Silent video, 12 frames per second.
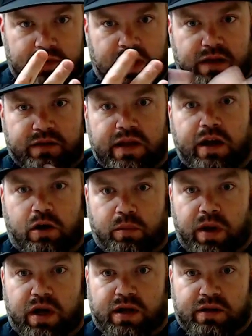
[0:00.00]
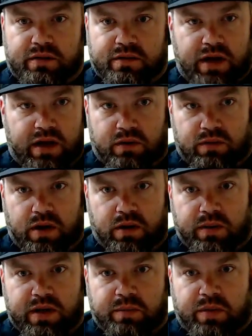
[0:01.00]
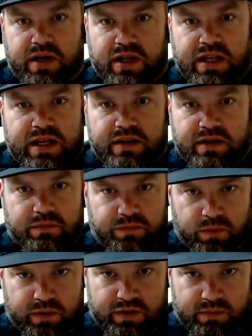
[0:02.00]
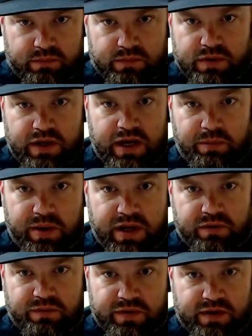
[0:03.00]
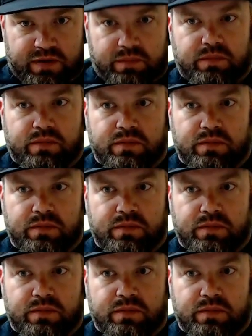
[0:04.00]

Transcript: they are mine. I don't owe anybody anything for them. I paid for them.